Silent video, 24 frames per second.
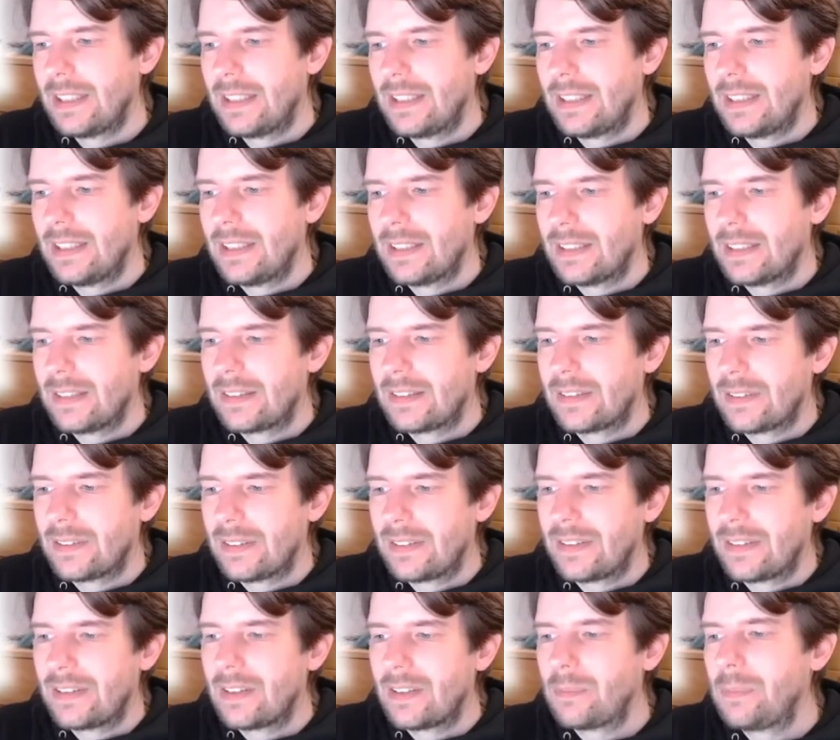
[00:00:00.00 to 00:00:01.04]
Uh, so
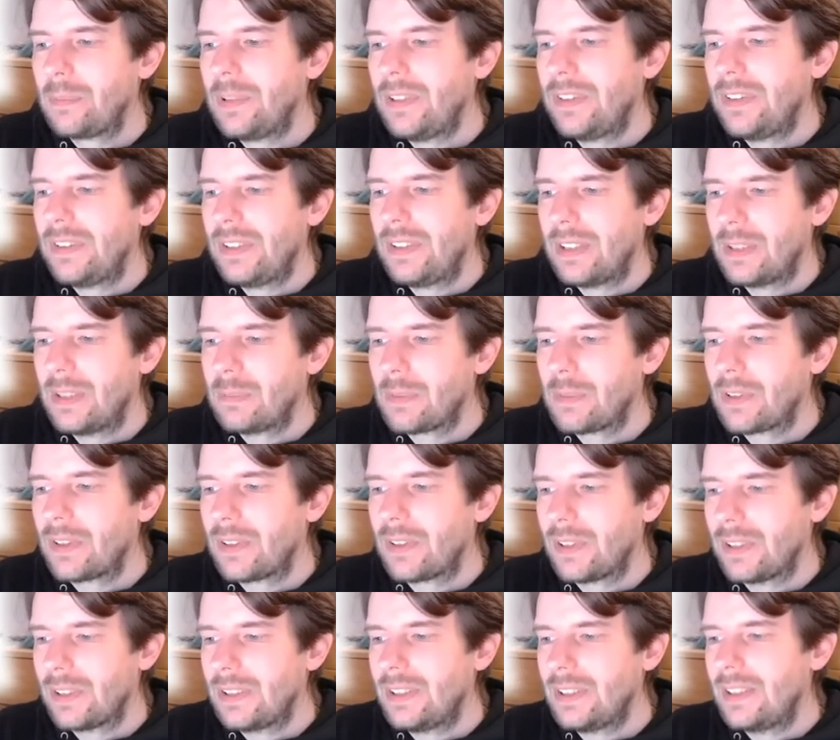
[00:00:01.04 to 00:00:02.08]
this is a
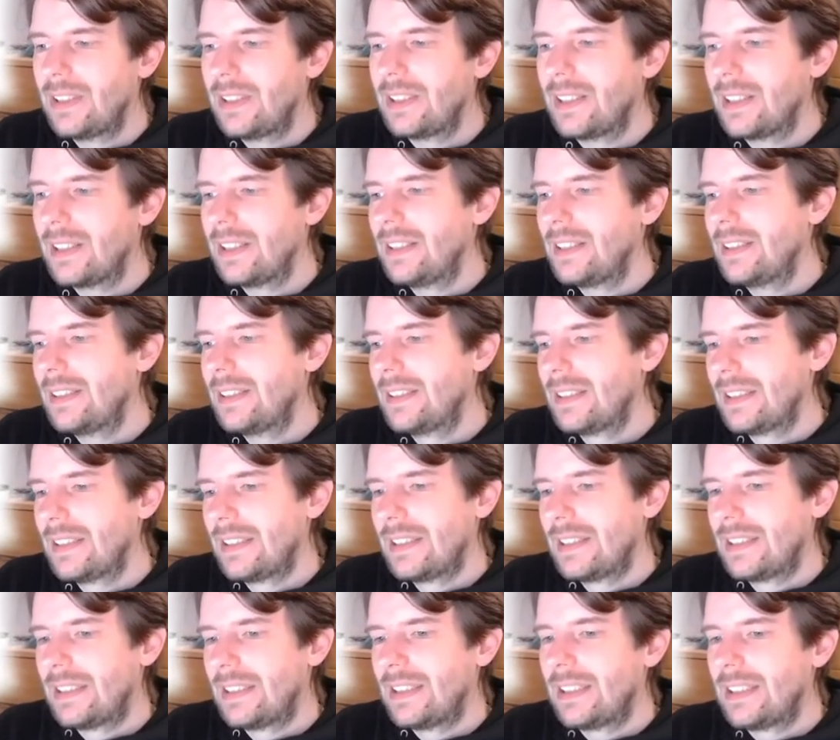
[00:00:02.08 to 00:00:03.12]
PCM30 line.
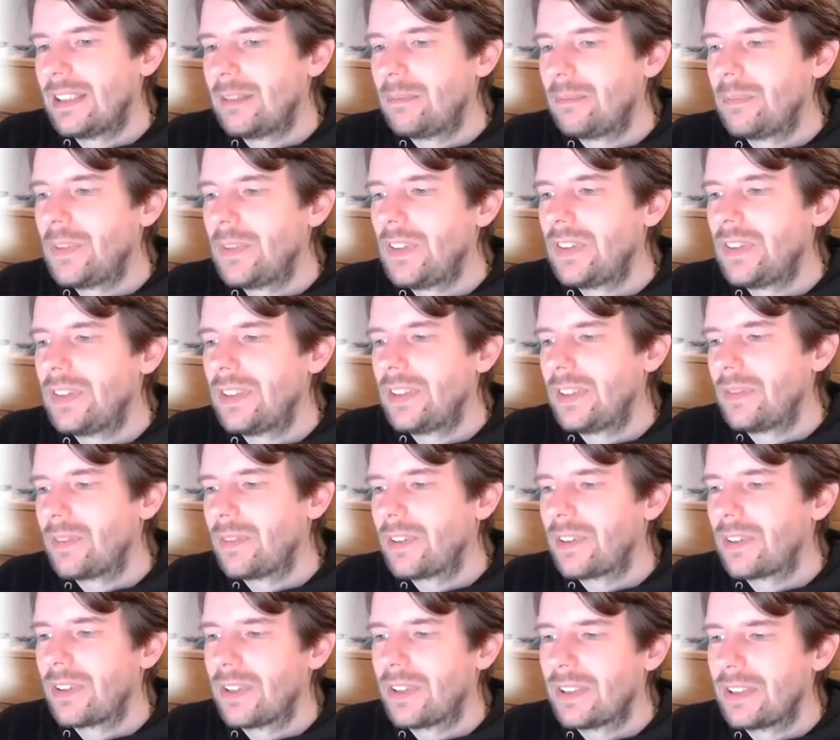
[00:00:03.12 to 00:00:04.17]
Um,
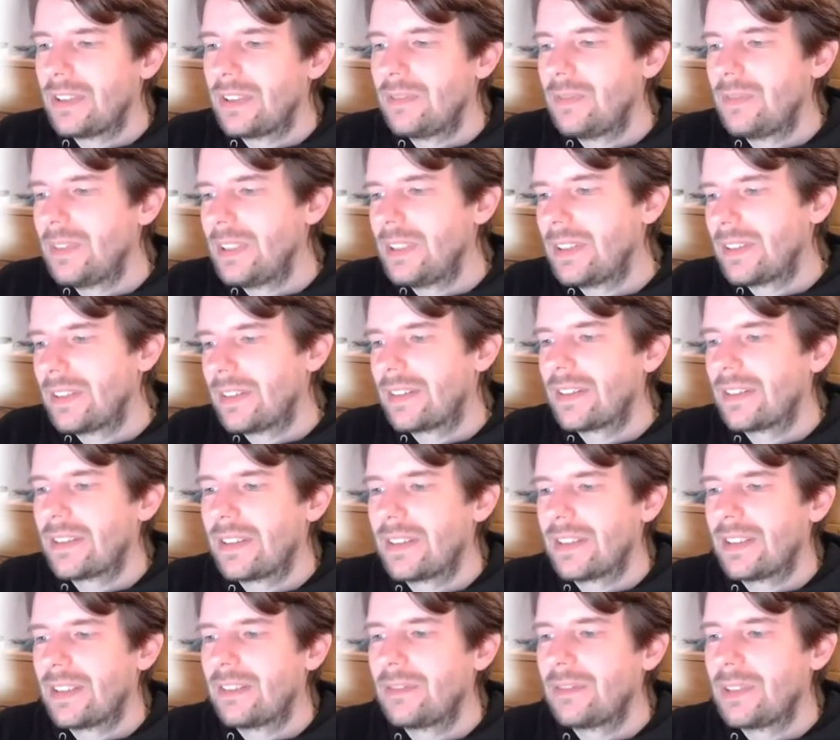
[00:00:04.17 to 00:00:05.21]
PCM30 means
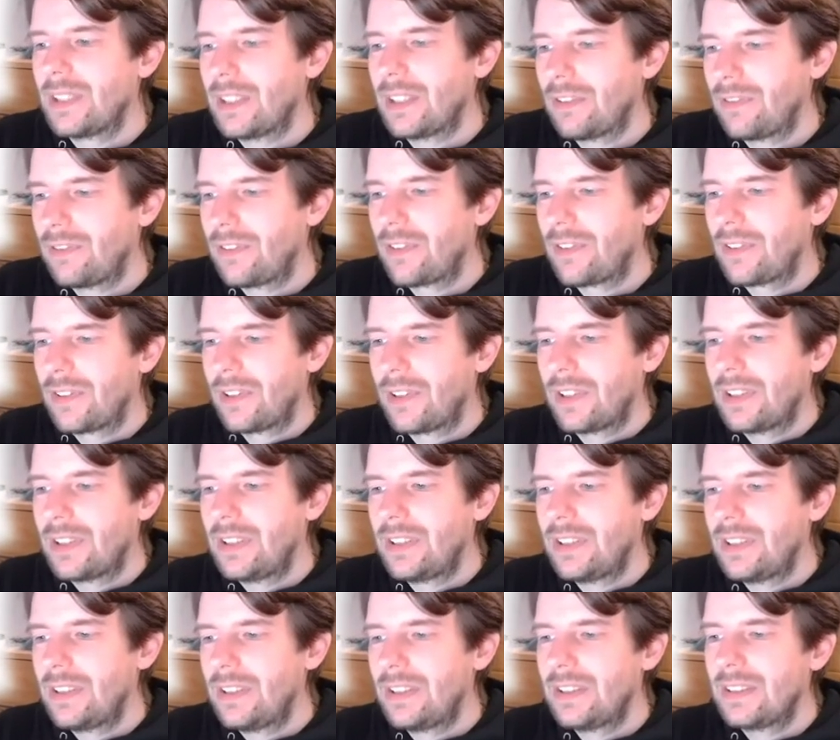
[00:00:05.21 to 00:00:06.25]
uh, we have
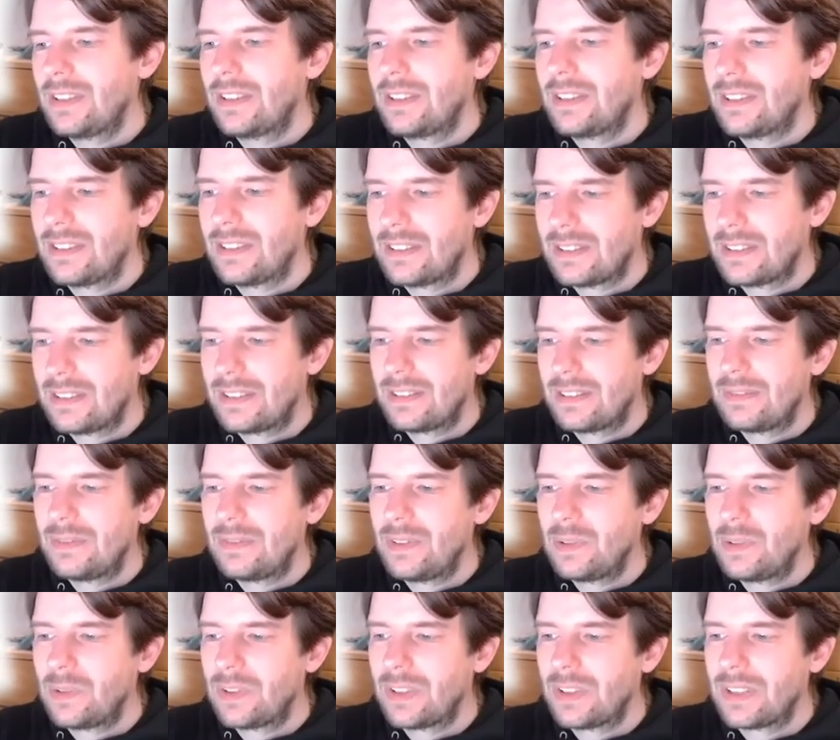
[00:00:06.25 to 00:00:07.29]
30 um,
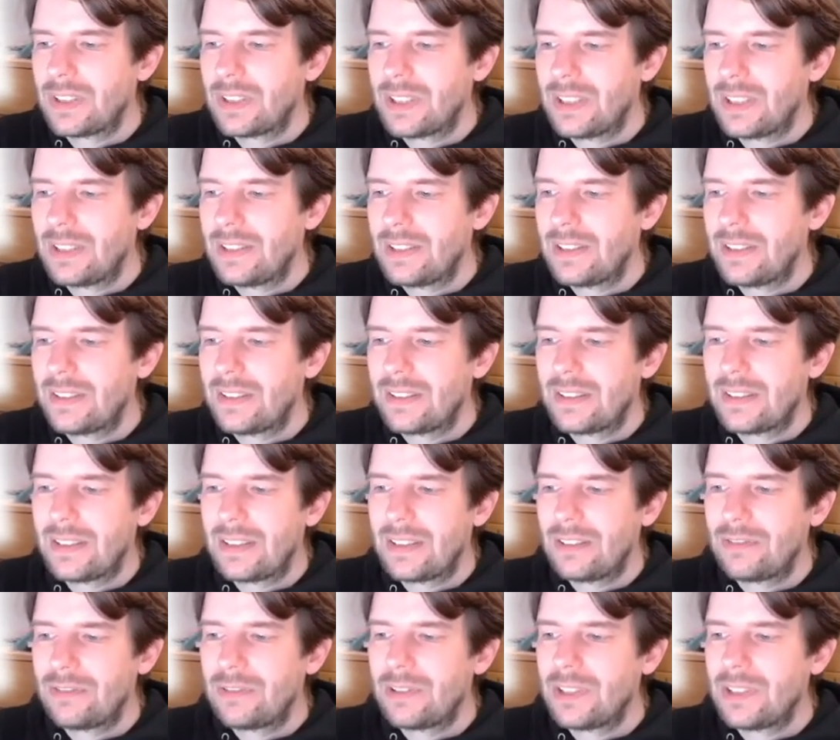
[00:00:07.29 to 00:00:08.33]
user channels,
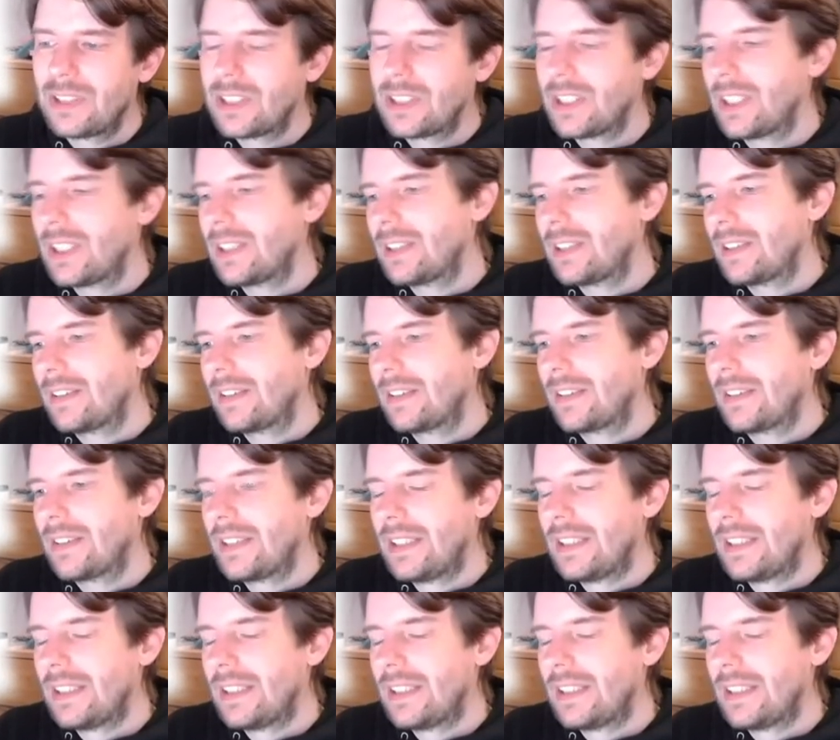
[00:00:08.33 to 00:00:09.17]
telephony channels,